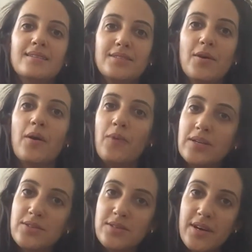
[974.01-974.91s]
So I
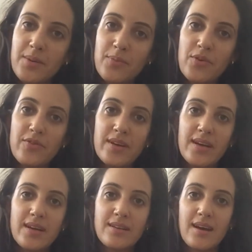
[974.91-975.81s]
want to start moving
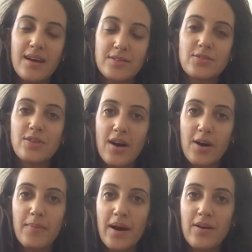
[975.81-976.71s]
in to talk
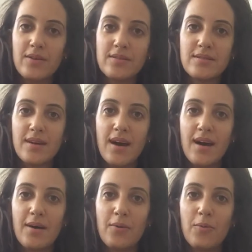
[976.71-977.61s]
about
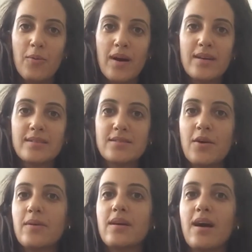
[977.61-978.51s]
what is
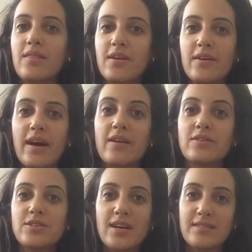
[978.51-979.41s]
going on there
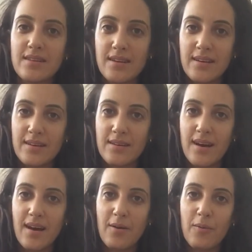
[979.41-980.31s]
energetically.
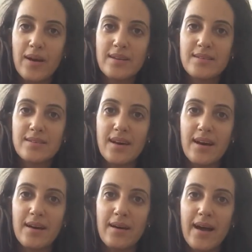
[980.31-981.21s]
What is
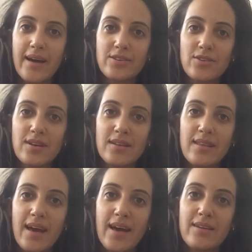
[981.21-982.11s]
actually
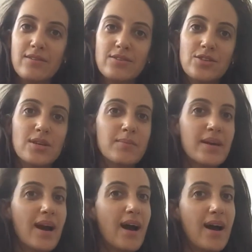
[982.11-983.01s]
the energy
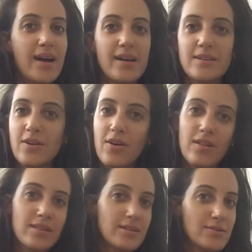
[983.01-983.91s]
behind
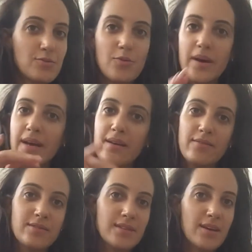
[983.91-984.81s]
all these
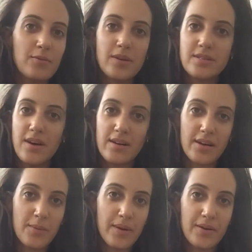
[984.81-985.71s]
waves that we're
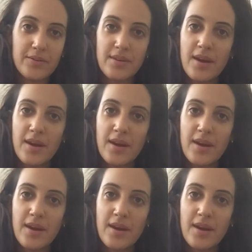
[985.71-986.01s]
talking about?